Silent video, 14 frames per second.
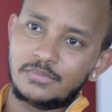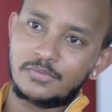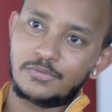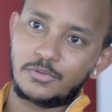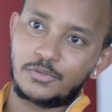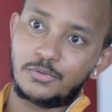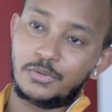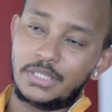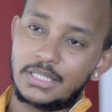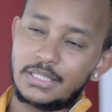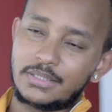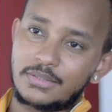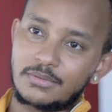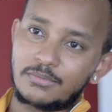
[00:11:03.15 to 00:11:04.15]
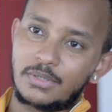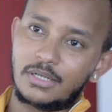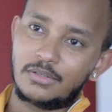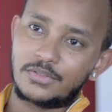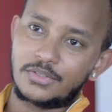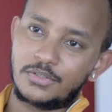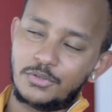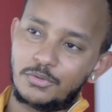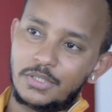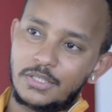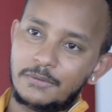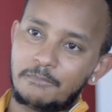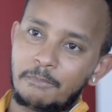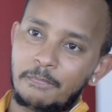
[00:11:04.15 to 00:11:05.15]
for 2 years when I was in
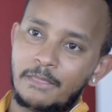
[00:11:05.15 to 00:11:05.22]
uni.